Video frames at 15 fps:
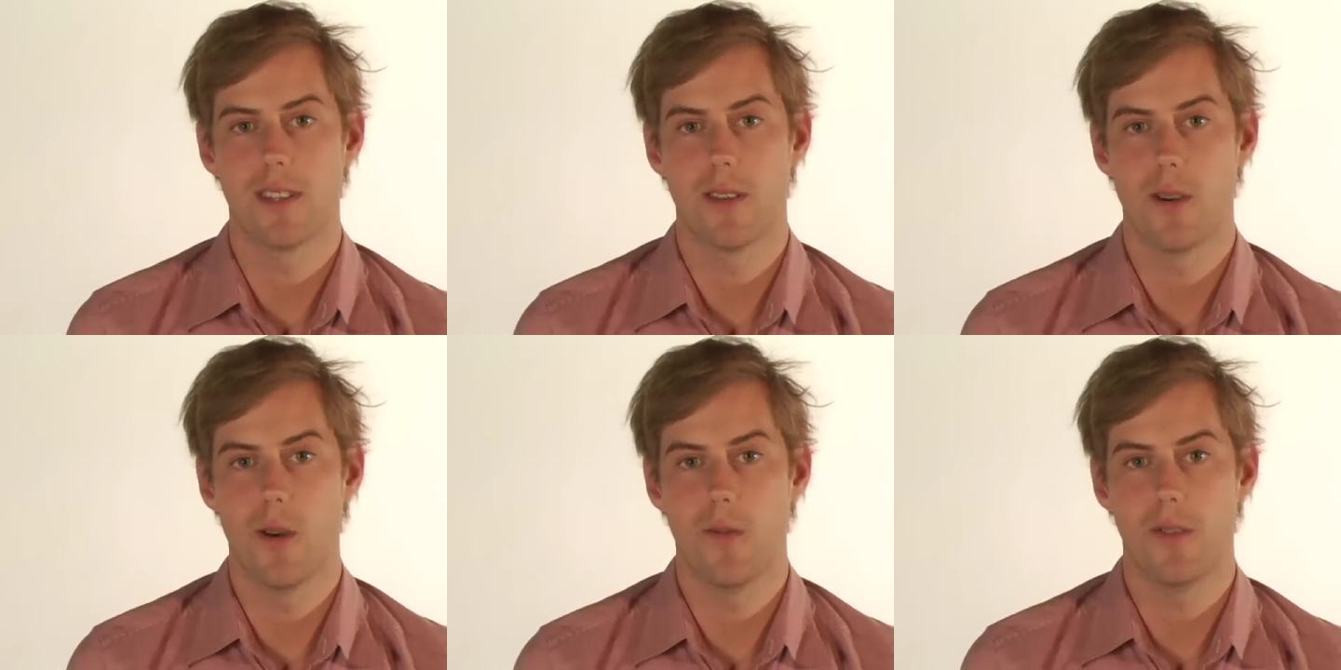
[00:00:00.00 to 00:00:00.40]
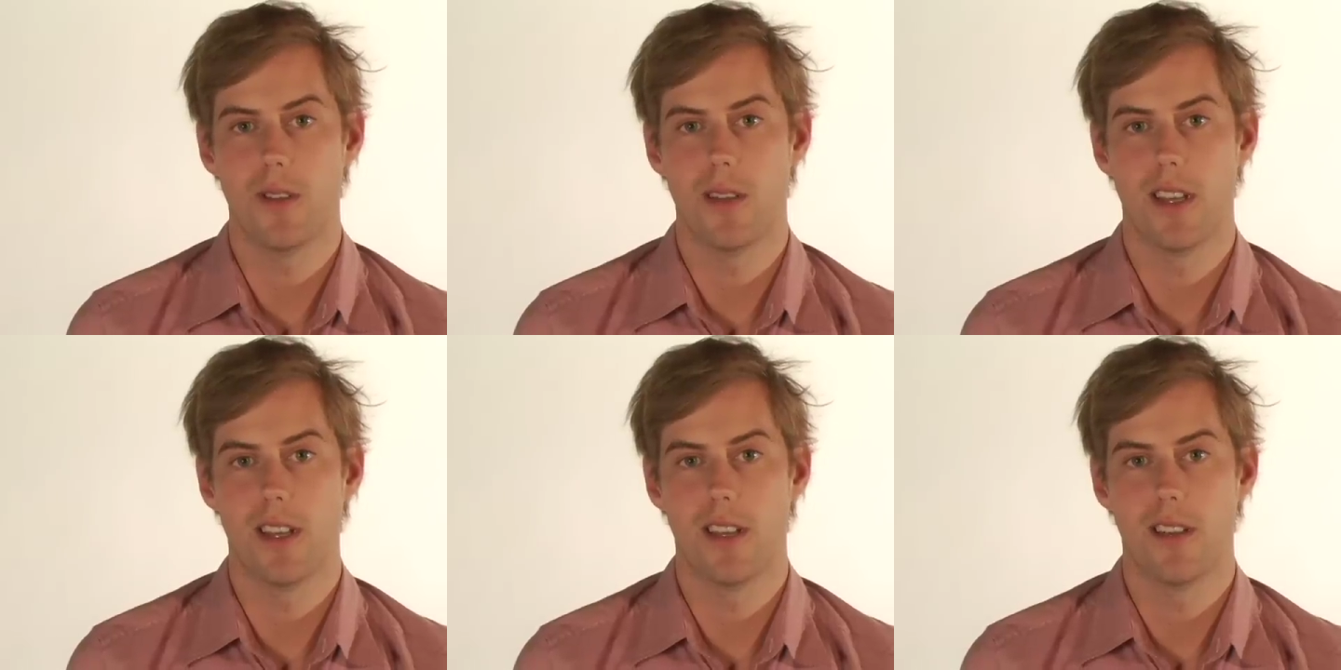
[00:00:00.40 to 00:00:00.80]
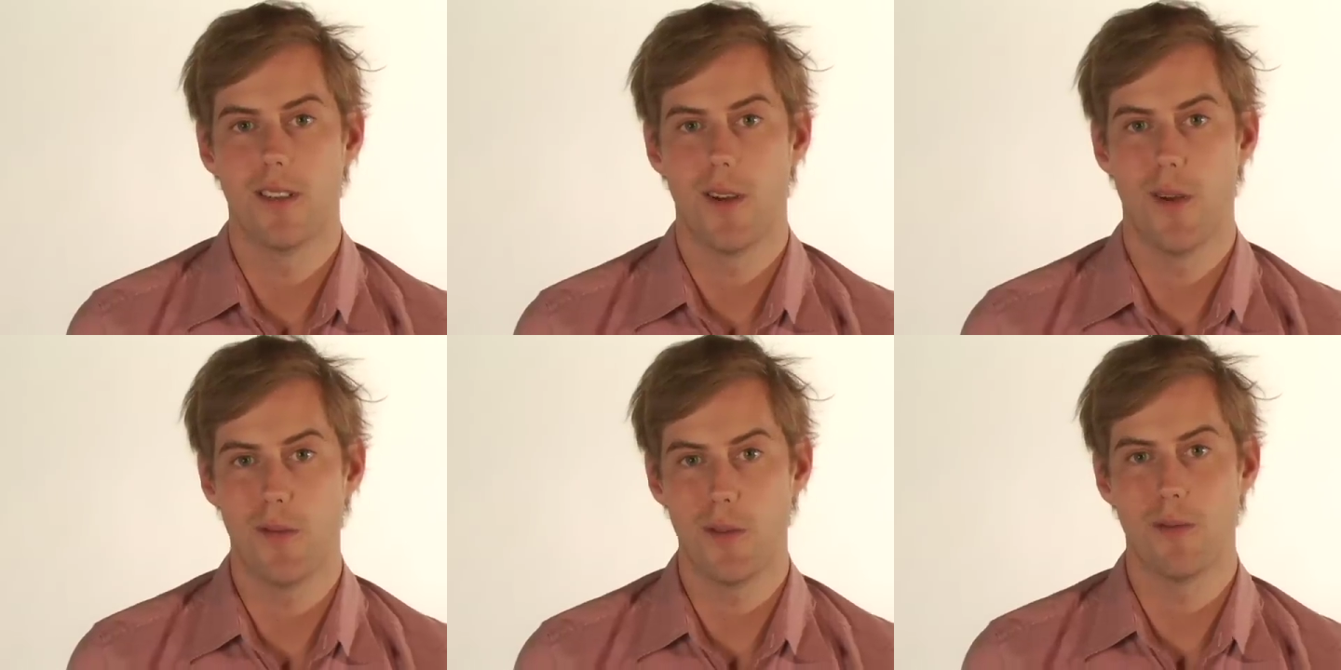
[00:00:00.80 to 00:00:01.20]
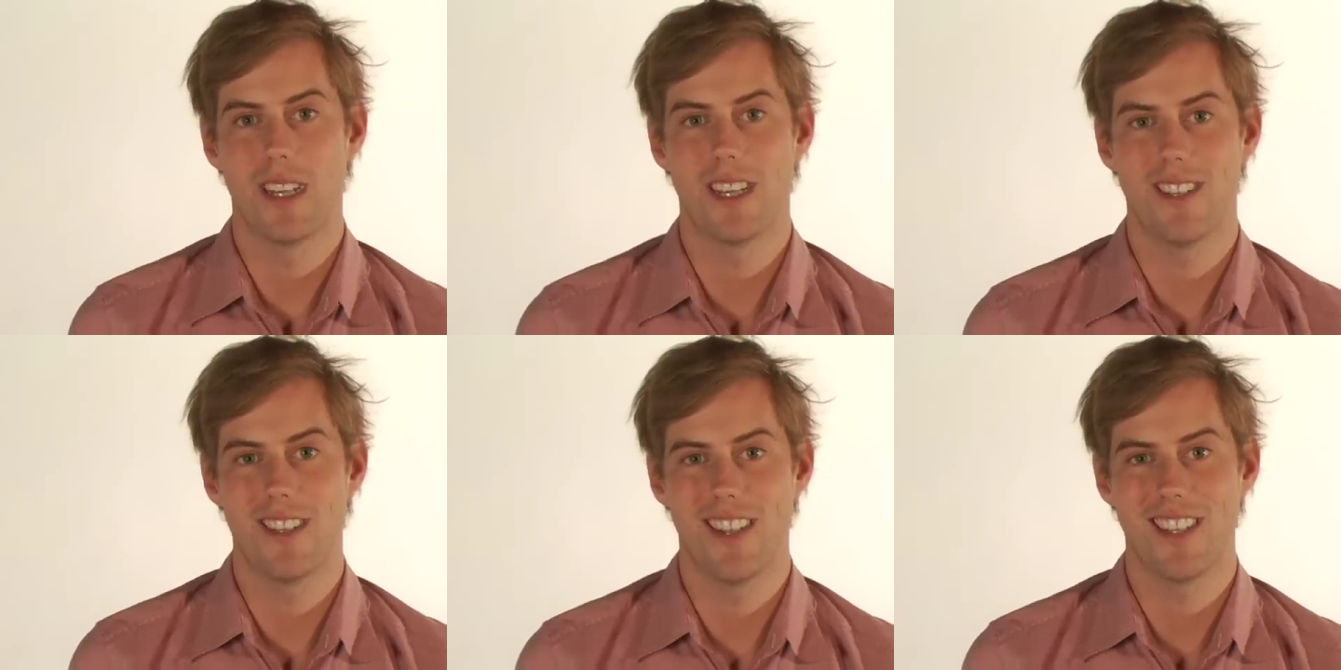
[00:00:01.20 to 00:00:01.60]
So hopefully we
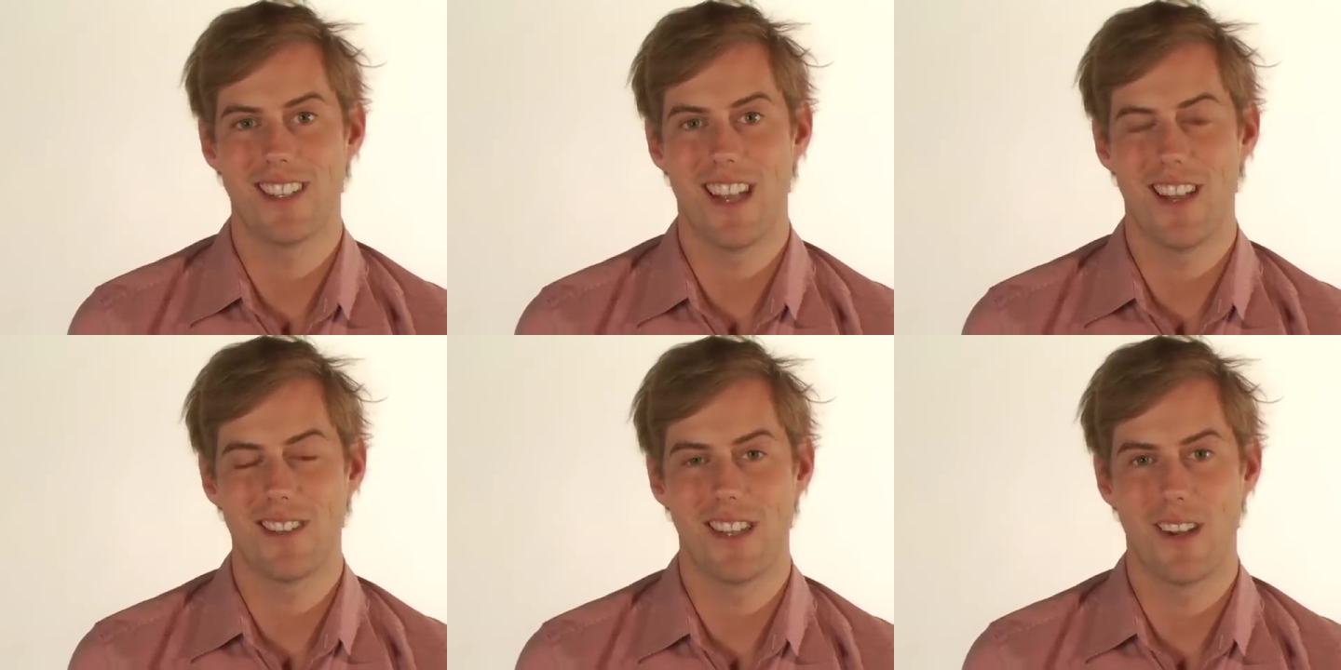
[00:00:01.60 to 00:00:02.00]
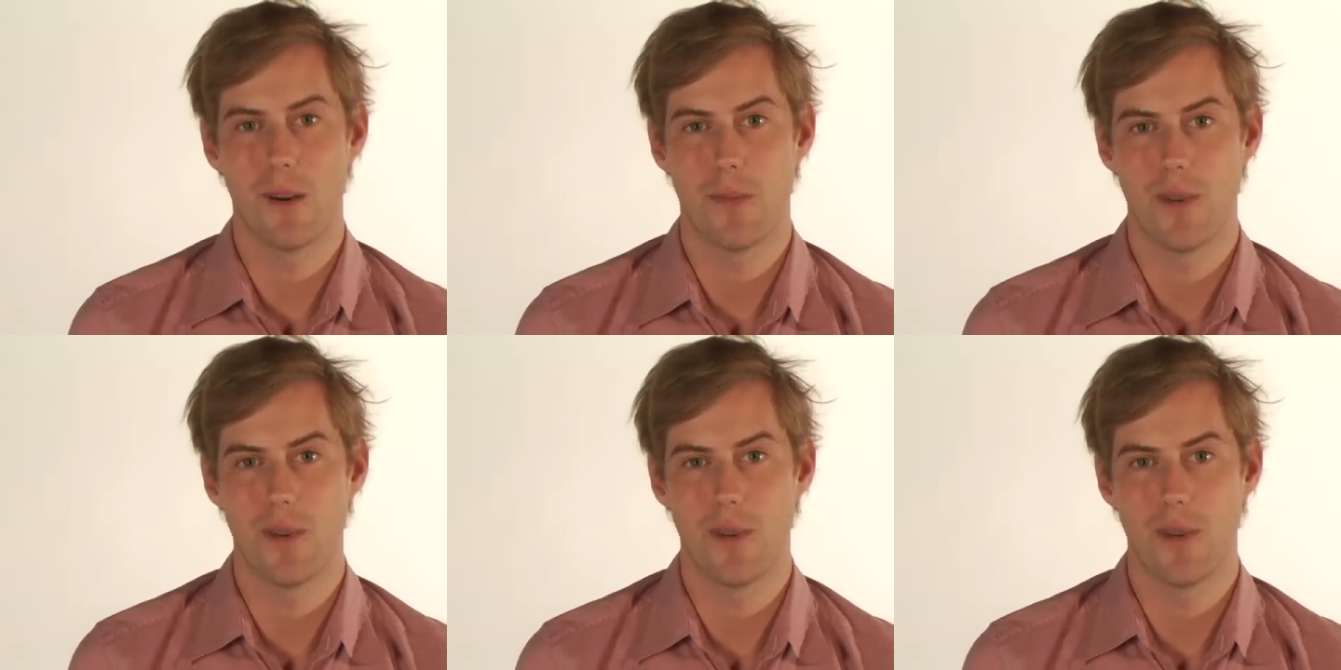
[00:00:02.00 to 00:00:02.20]
get you guys out there.